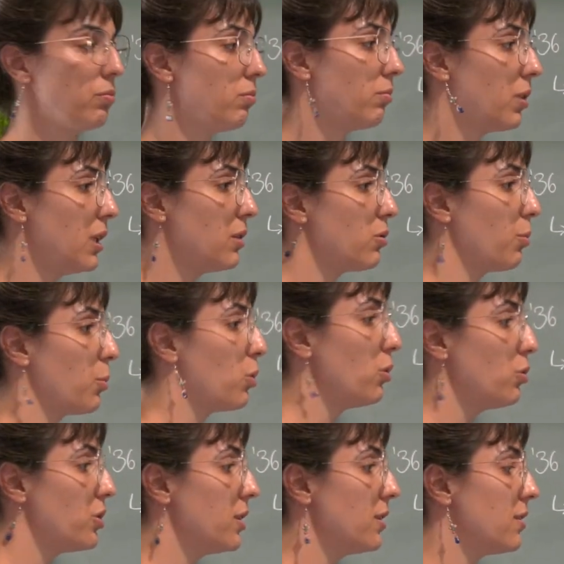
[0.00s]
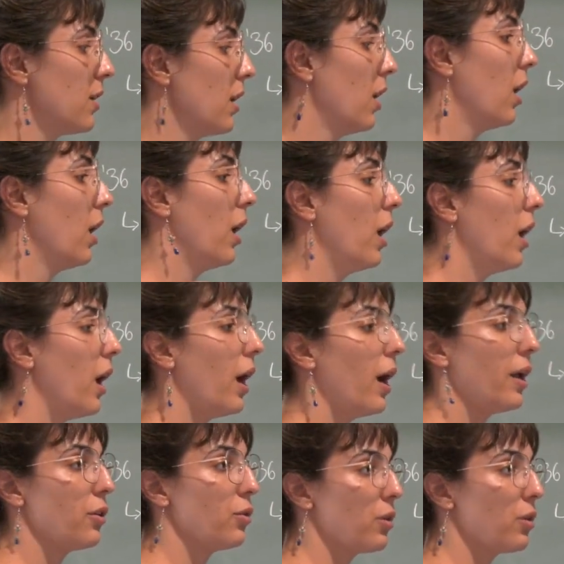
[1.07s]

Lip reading: build some quotients, and you